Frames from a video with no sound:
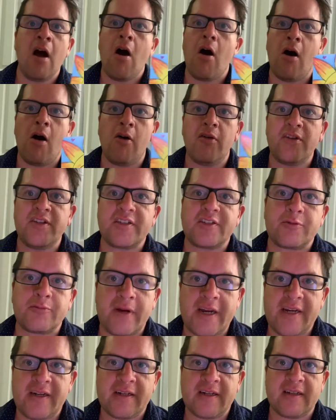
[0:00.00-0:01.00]
all this
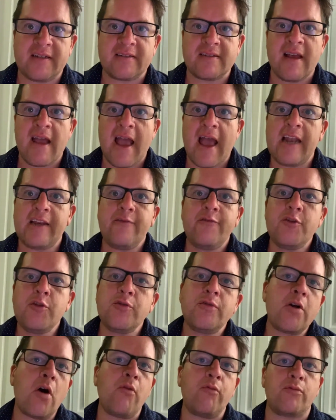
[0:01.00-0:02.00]
greatness. And if you
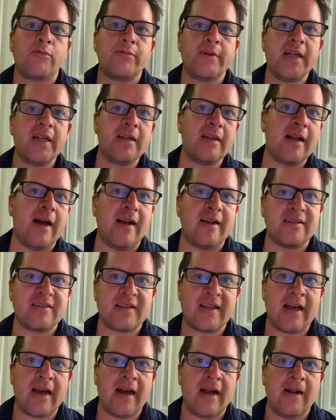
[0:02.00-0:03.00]
don't realize
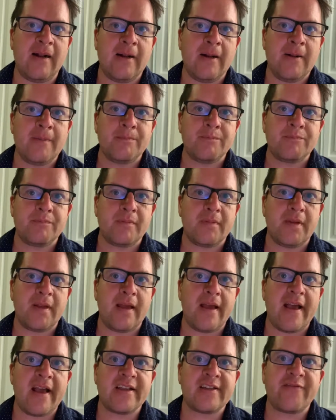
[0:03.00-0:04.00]
that,
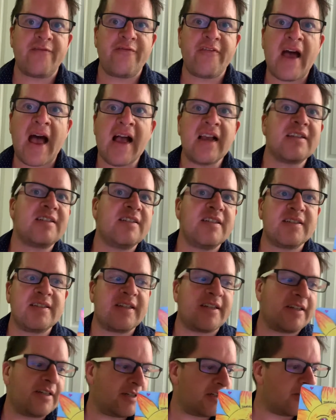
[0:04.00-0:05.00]
as fast as
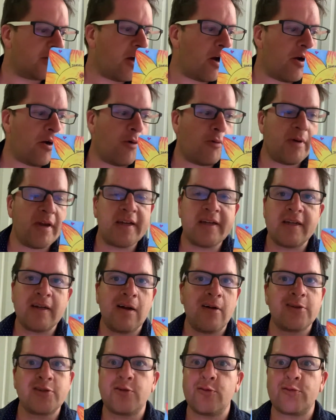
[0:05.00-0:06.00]
it can go, it can
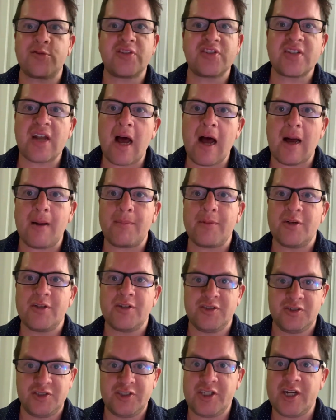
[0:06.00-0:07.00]
also stop
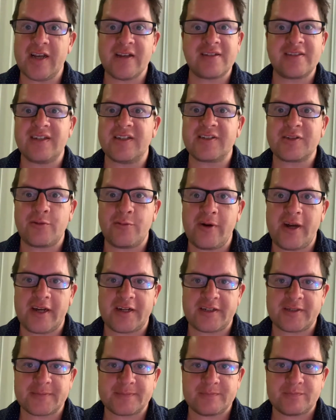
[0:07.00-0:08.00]
just as quick.